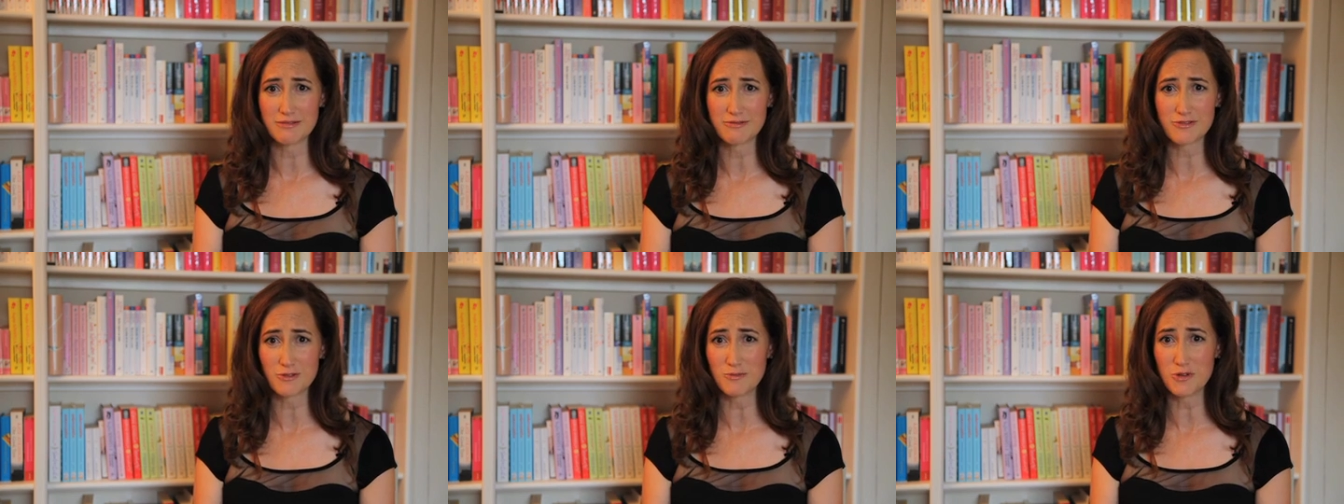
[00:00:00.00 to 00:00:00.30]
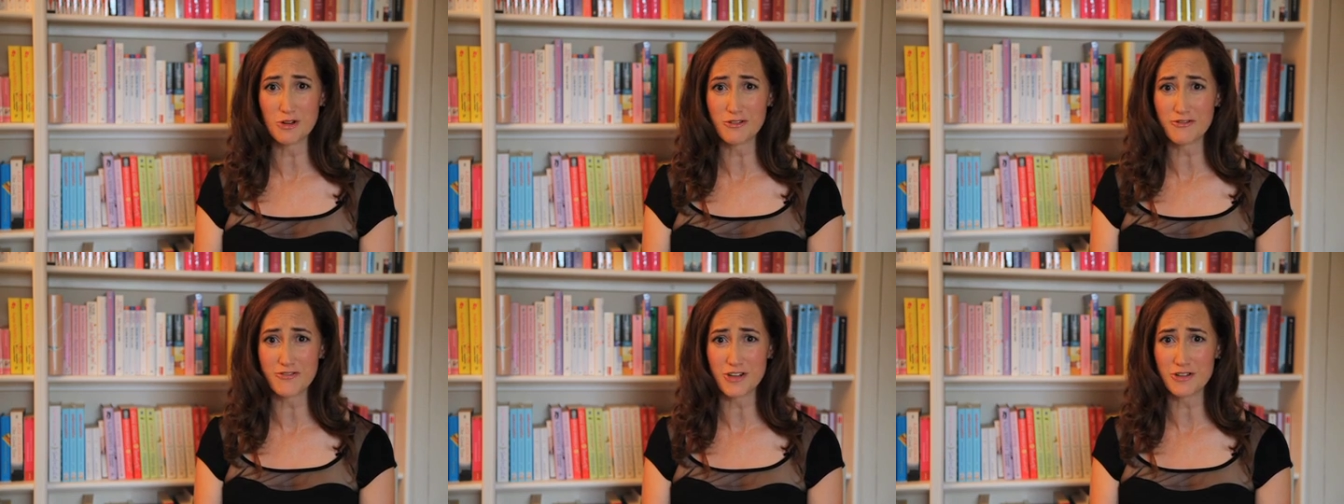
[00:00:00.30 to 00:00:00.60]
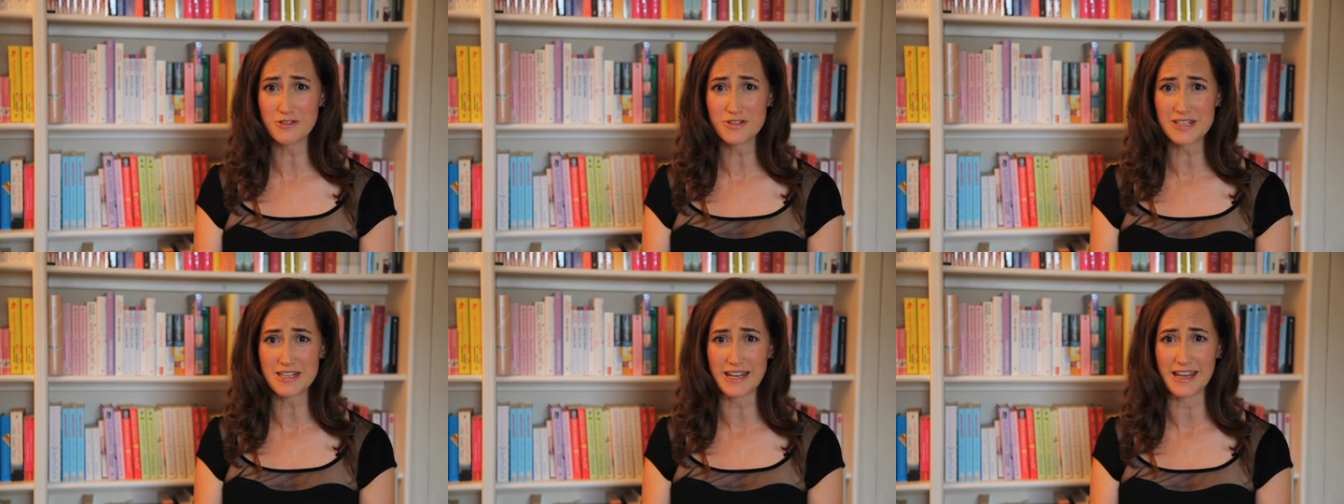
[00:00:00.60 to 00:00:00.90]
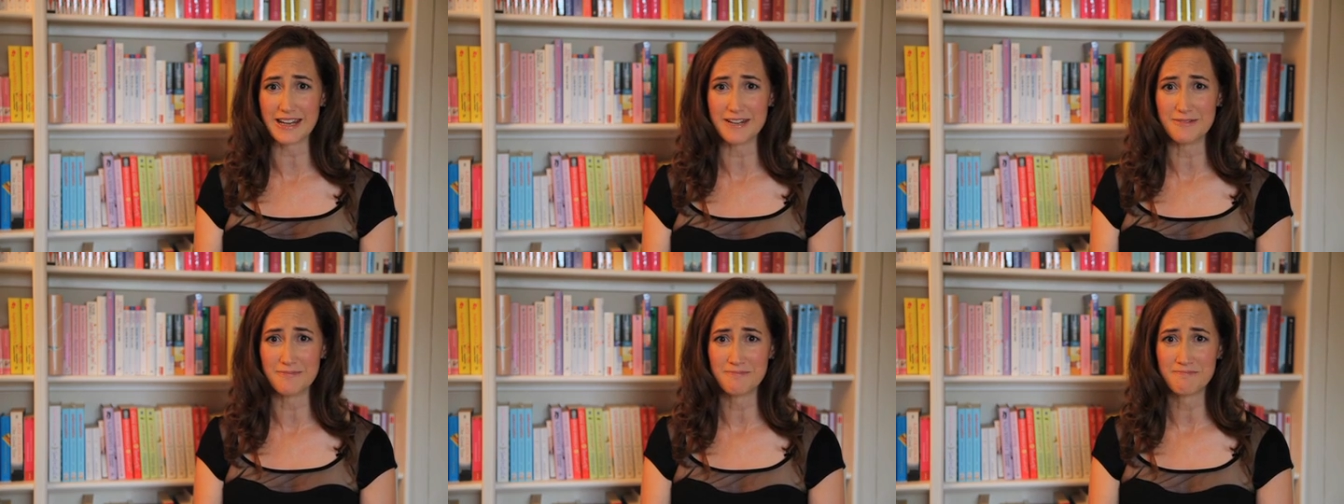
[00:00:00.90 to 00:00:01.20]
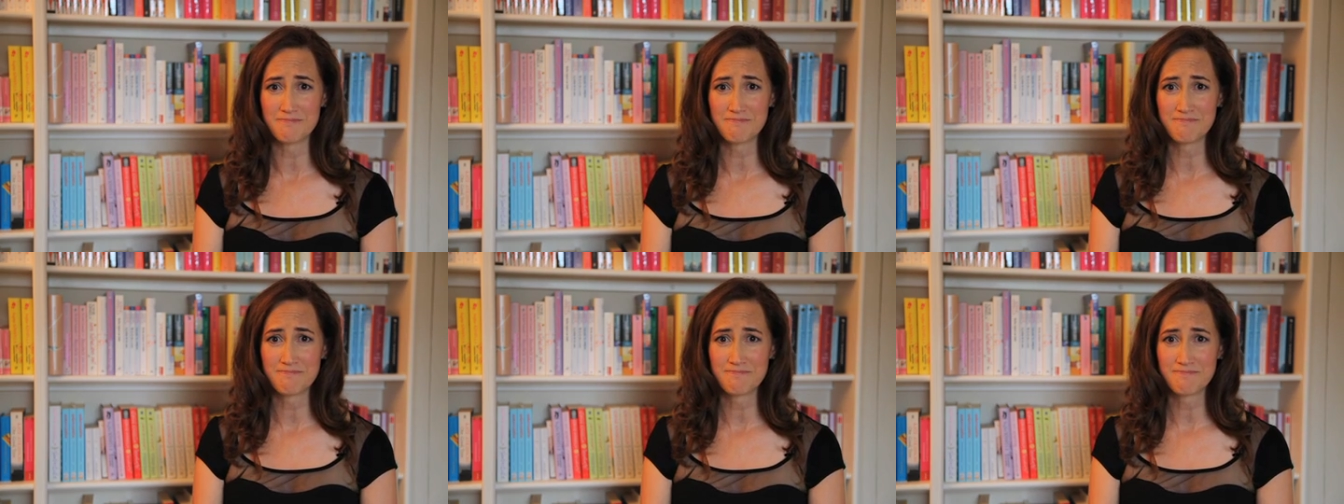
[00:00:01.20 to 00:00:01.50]
from your fiancé.
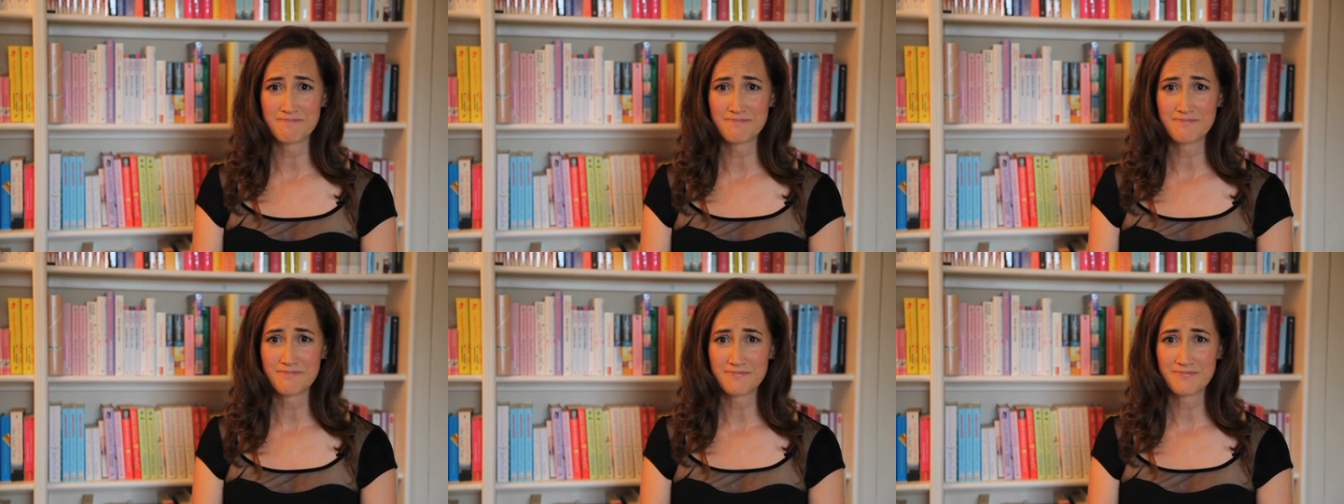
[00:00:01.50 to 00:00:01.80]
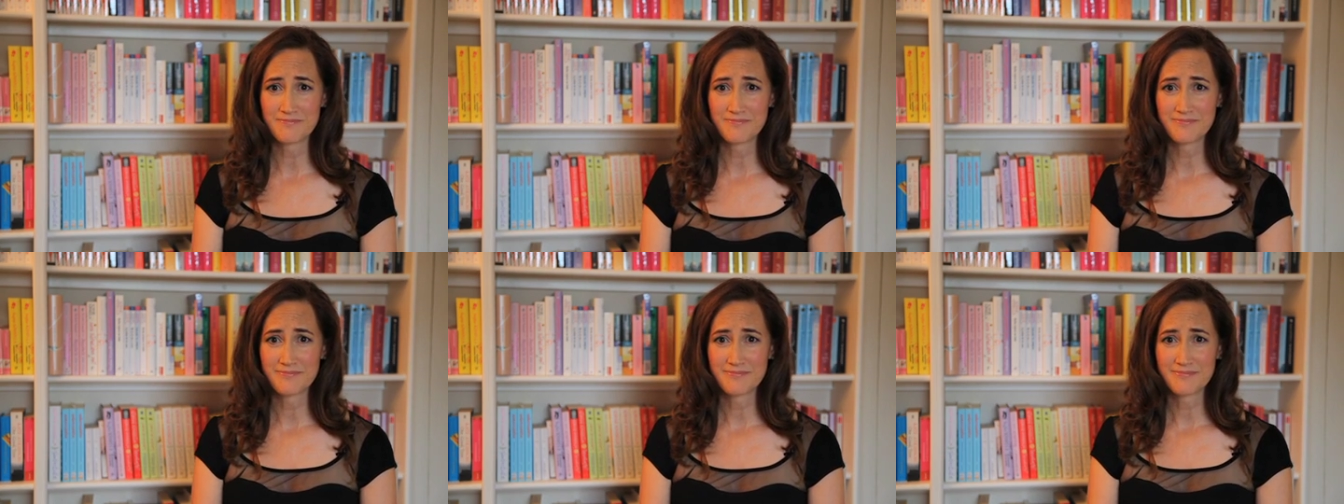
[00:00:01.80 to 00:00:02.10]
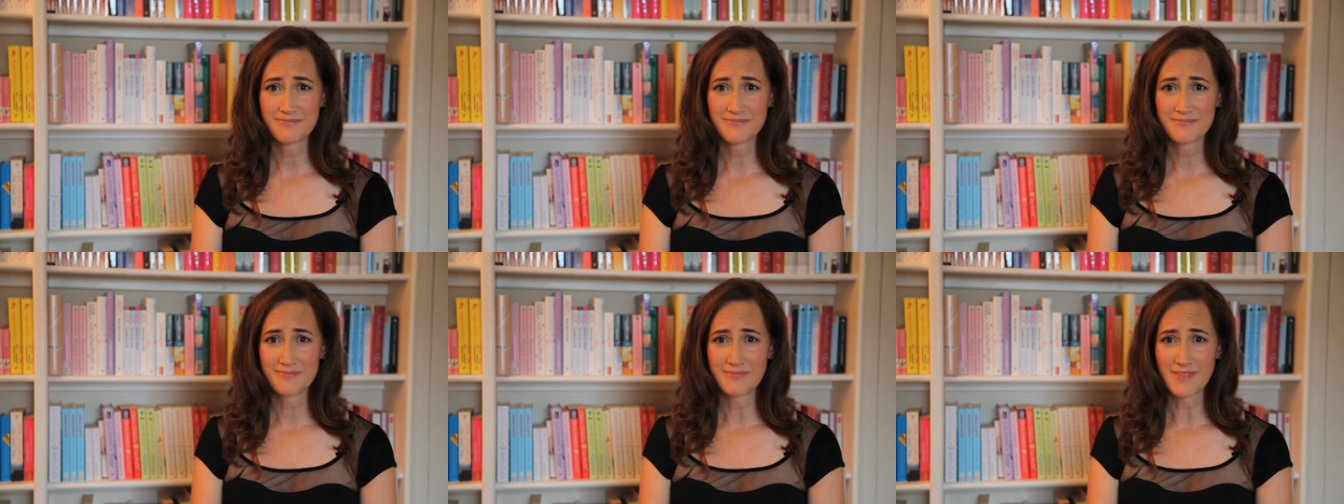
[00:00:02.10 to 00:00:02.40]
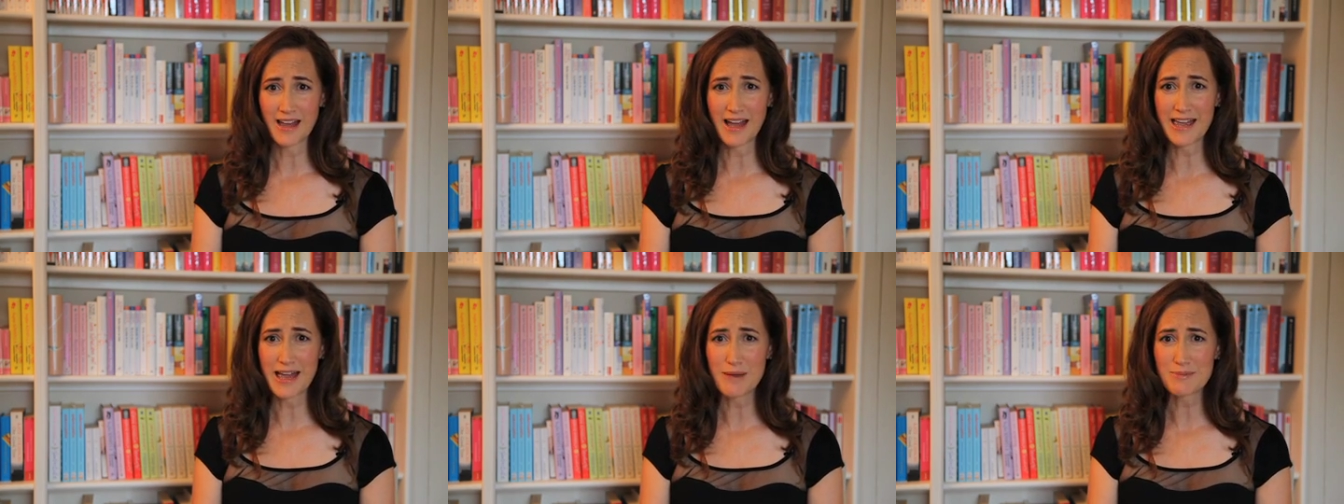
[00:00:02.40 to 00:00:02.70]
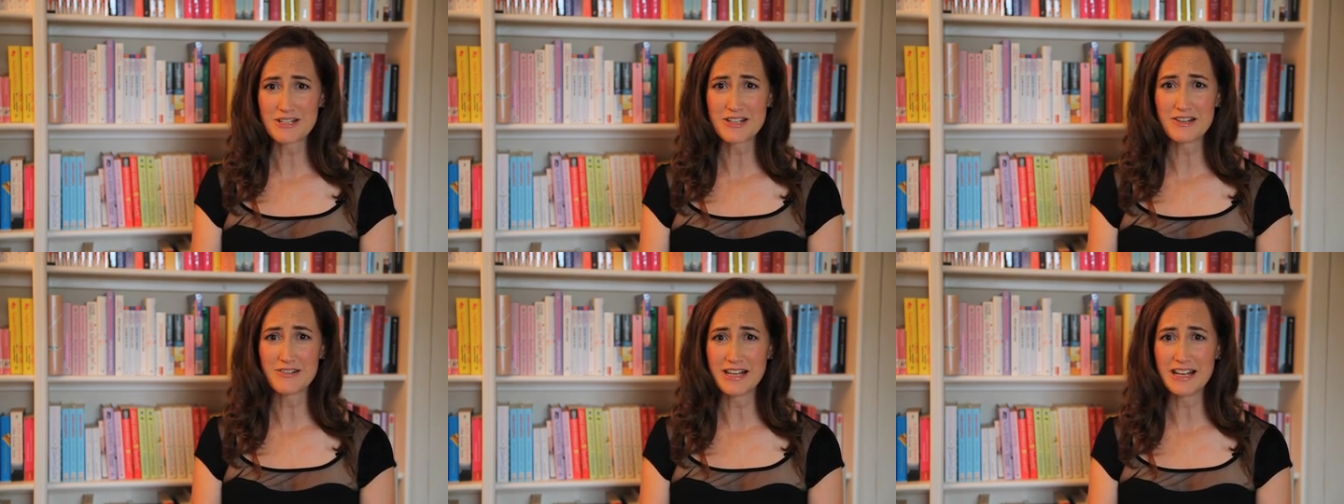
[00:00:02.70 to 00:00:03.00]
I
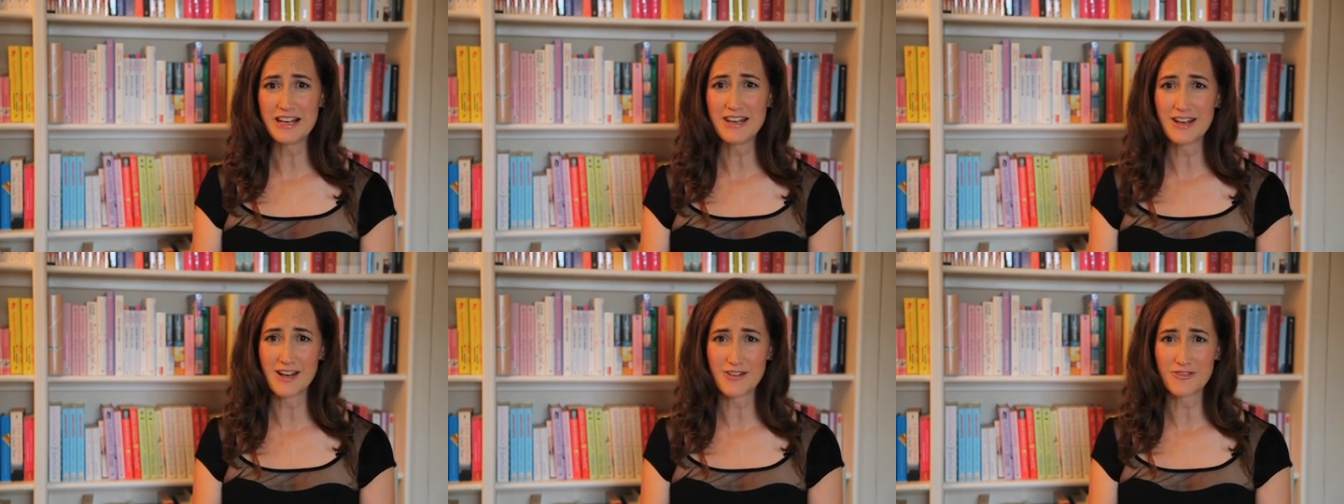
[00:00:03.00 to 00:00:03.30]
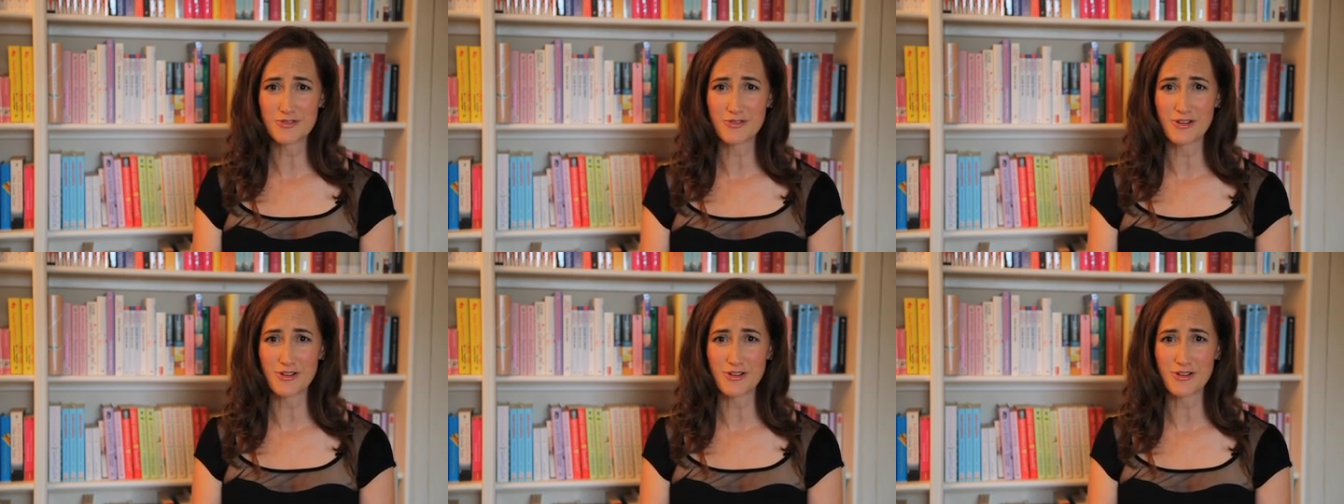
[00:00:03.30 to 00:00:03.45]
absolutely loved